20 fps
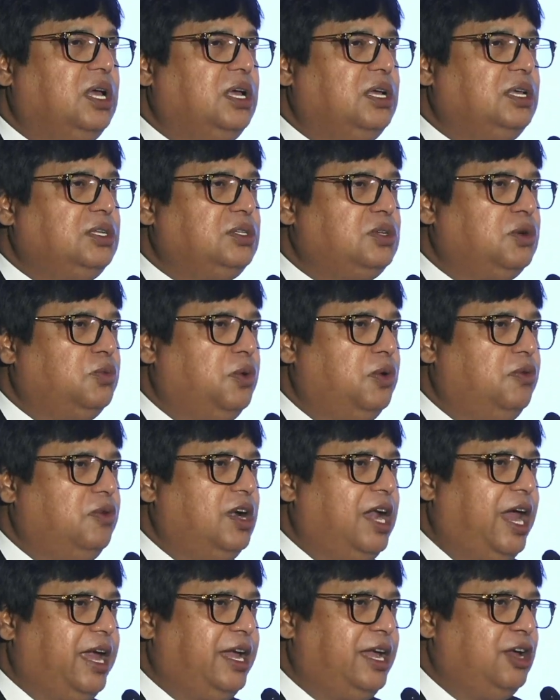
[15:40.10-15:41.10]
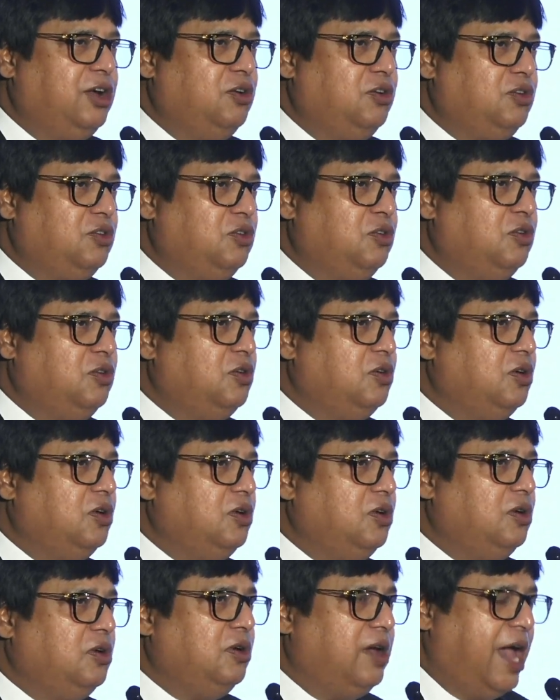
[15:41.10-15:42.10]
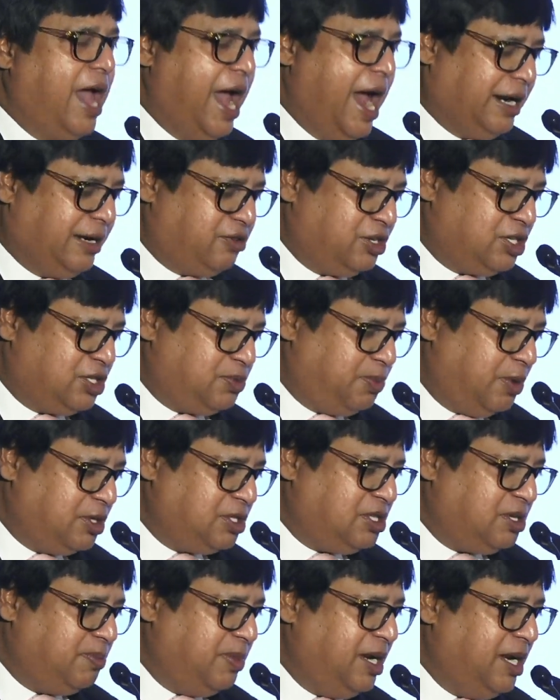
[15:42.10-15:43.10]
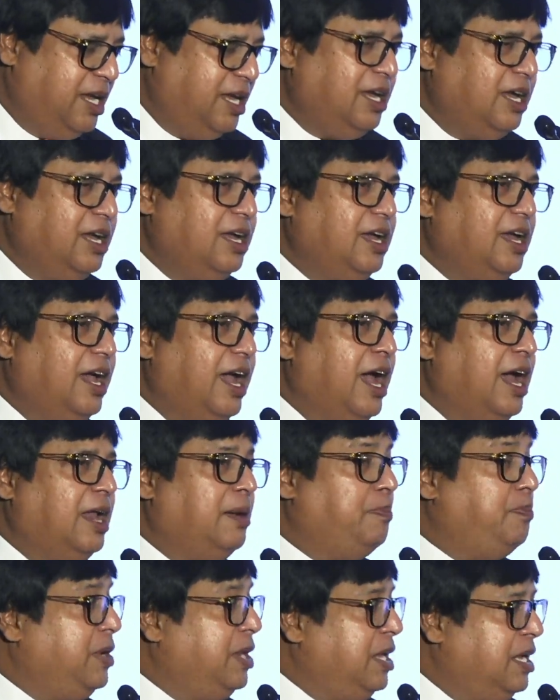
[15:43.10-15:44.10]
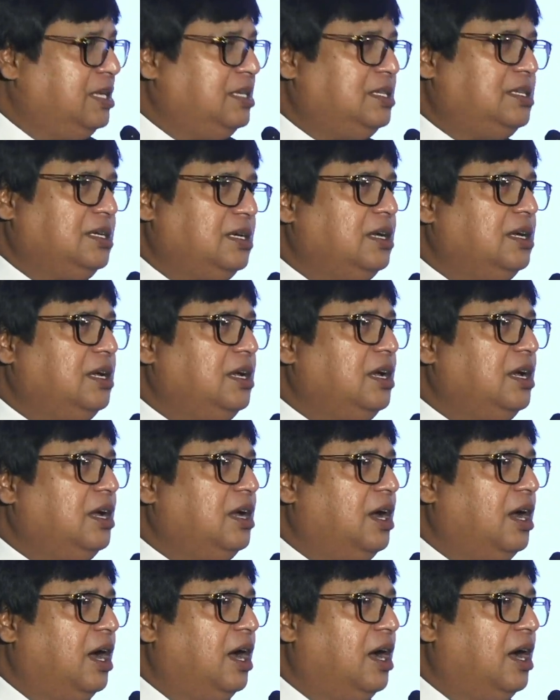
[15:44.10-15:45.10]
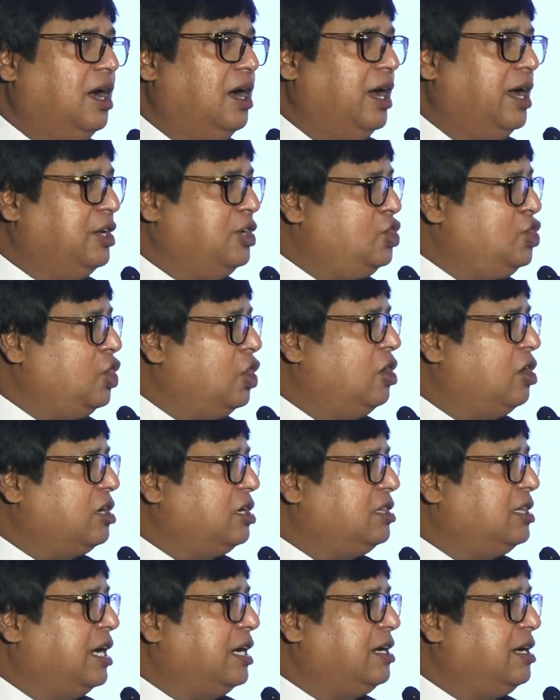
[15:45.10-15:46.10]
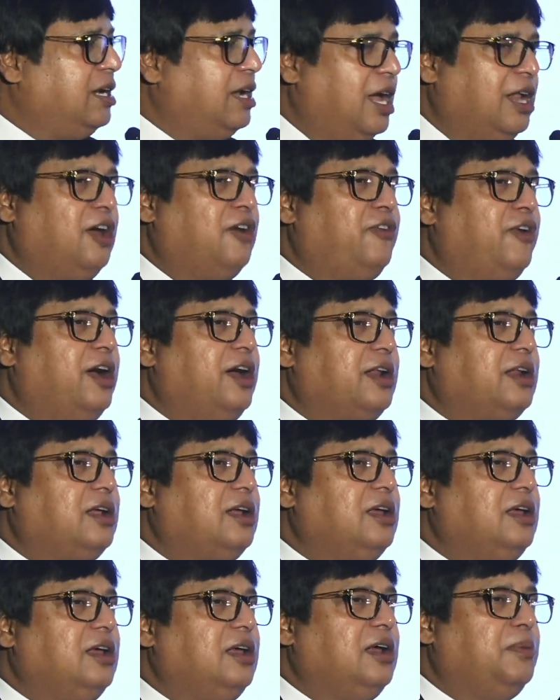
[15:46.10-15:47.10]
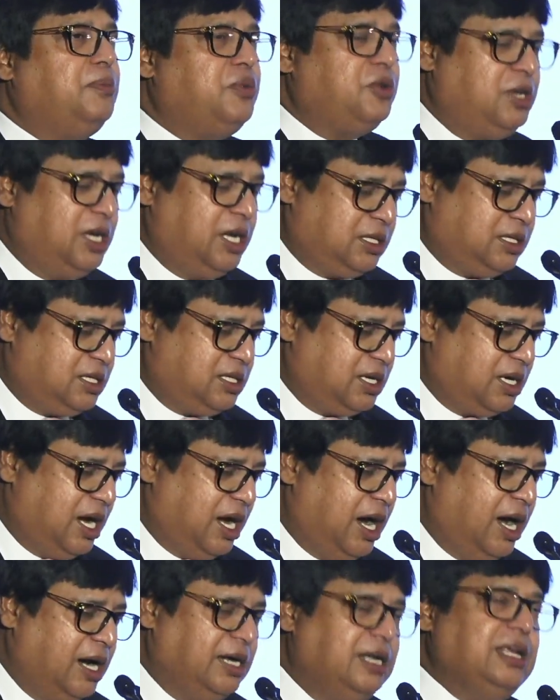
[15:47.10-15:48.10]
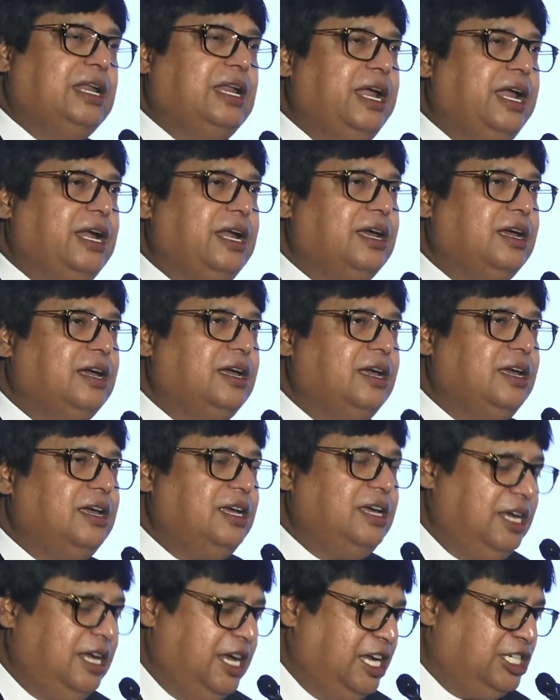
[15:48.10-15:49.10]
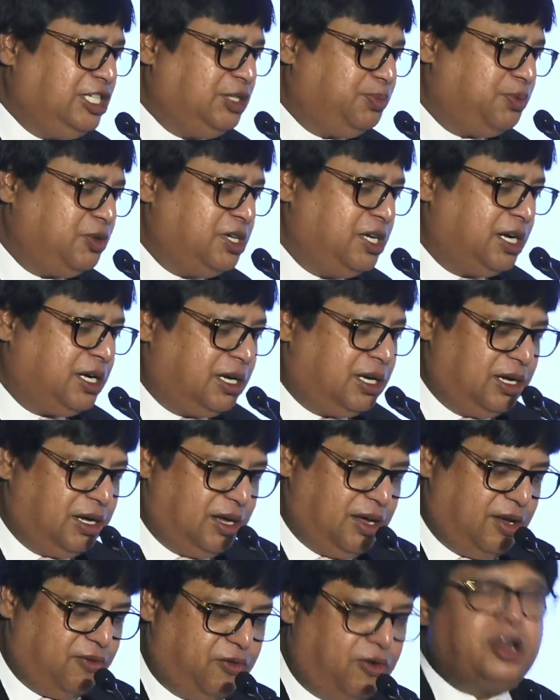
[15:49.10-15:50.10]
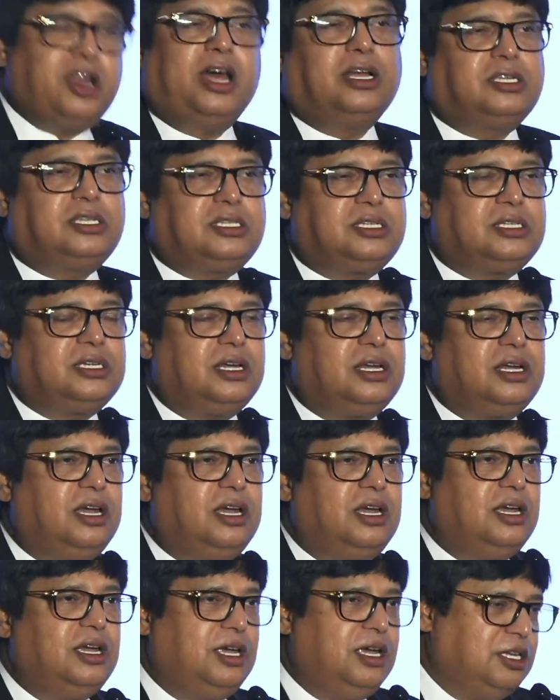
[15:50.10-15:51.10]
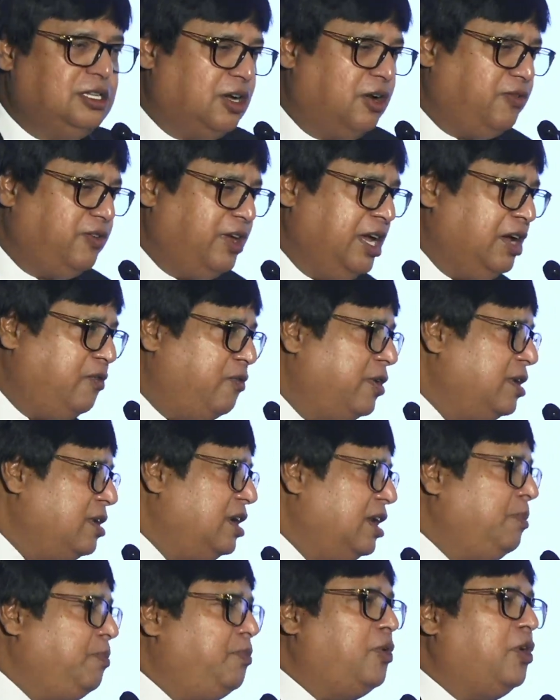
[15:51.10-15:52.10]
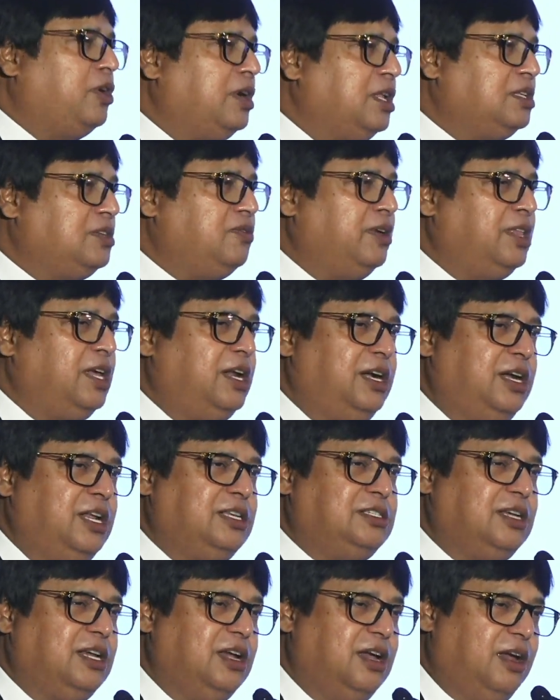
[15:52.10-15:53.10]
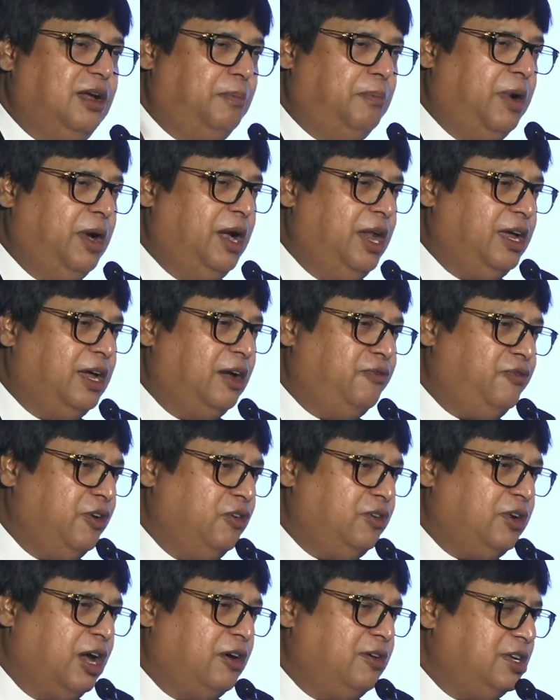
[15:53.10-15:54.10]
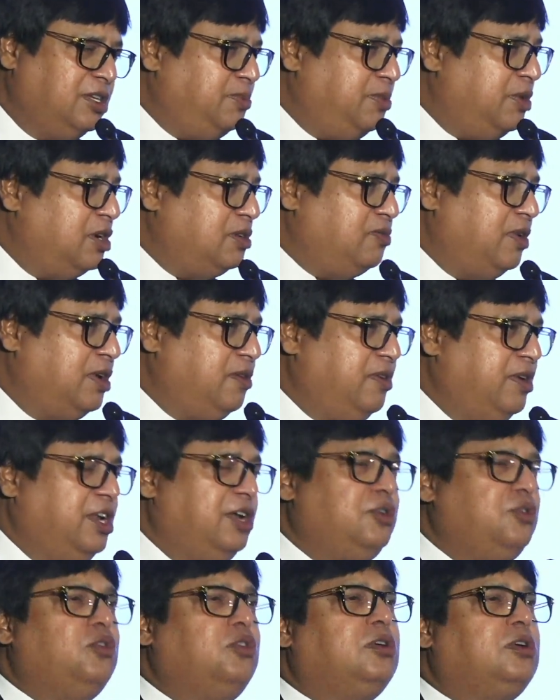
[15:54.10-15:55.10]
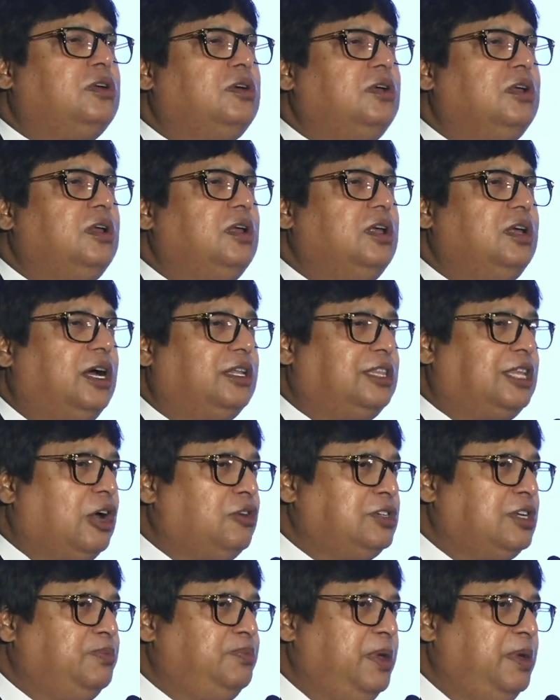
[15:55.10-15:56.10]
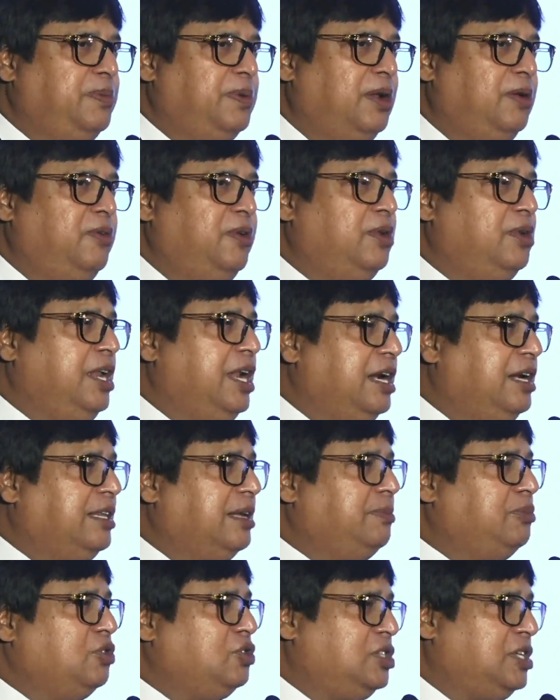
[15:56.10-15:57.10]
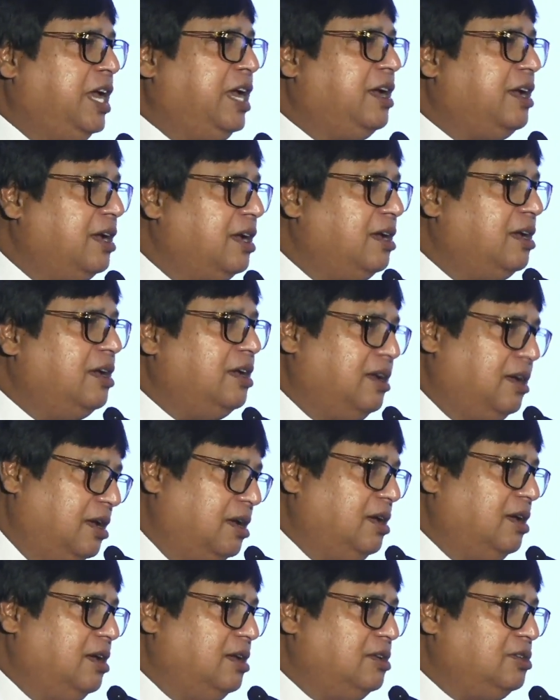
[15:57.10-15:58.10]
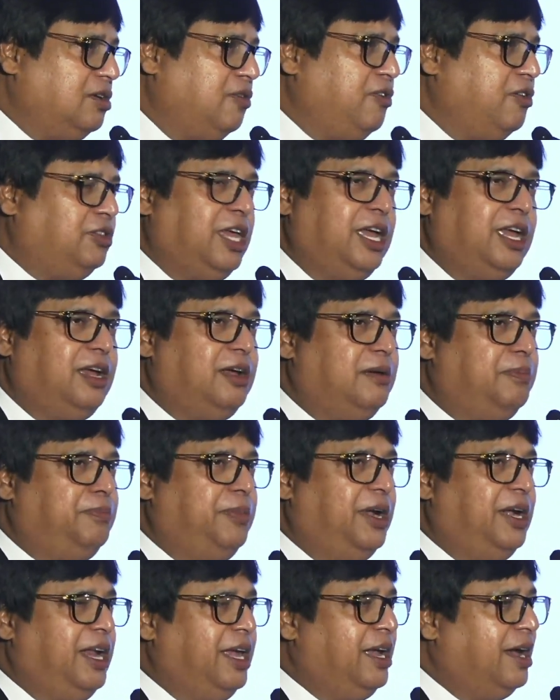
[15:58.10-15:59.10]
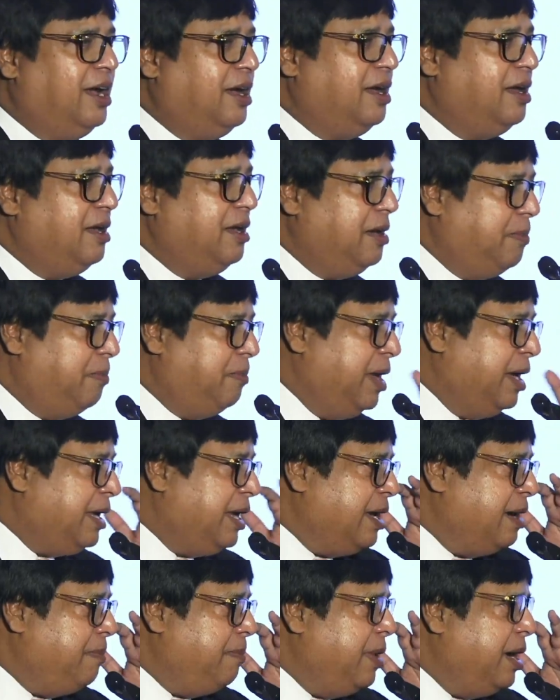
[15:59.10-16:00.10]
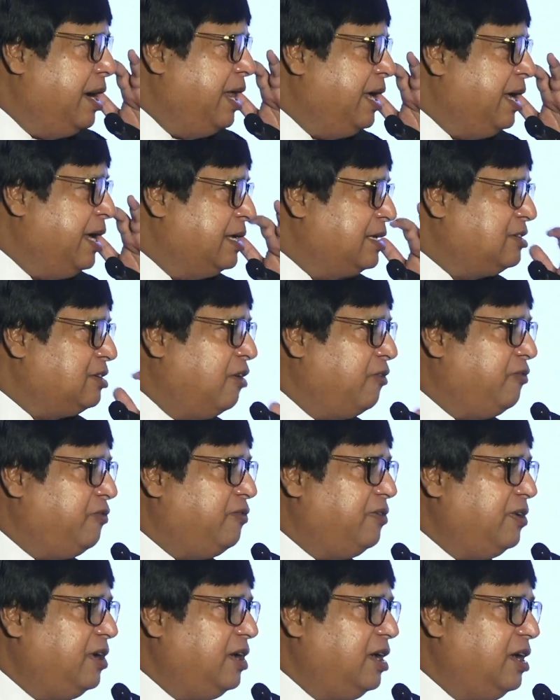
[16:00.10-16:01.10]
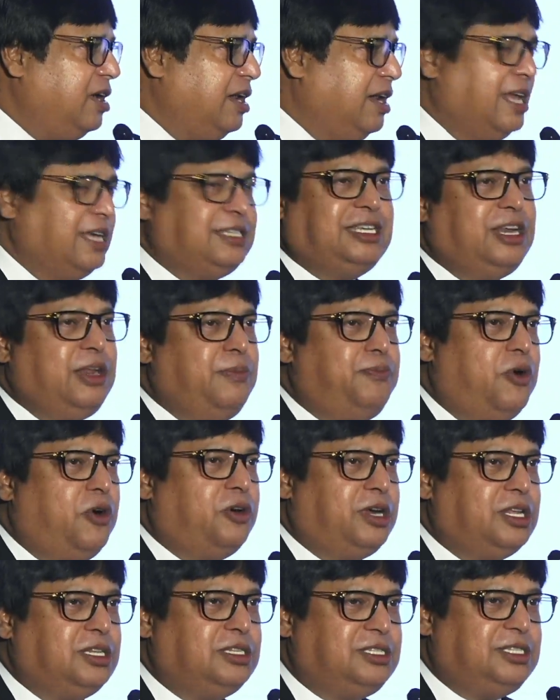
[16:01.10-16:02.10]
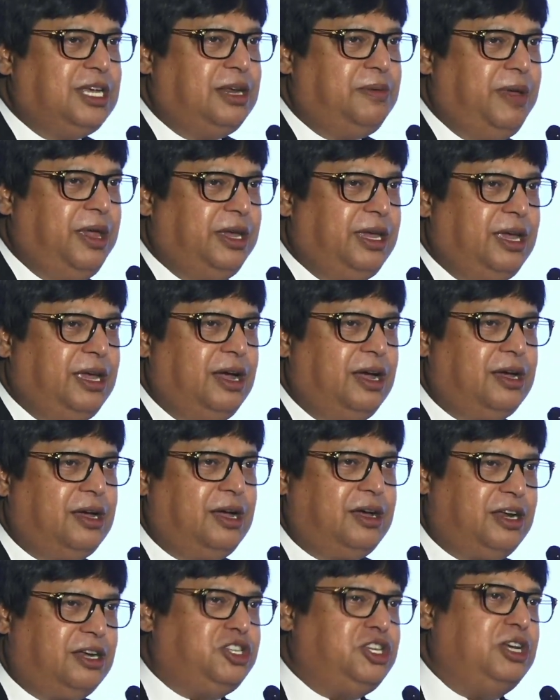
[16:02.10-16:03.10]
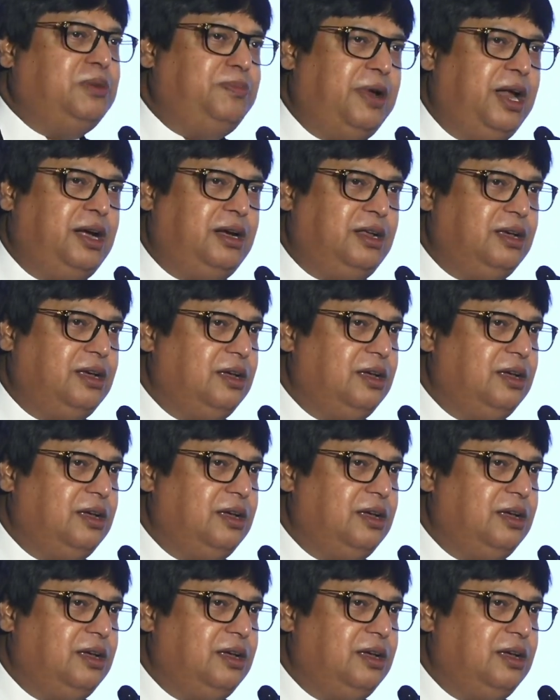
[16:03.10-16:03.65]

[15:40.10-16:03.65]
So we would like you to act responsibly, and please ensure that none of our projects are delayed. Each project for us is of equal importance, whether it is building a few towers, because when we recruit 1,000 people, we need them to stay. So if you think making a building is of lesser importance than making a crushing plant,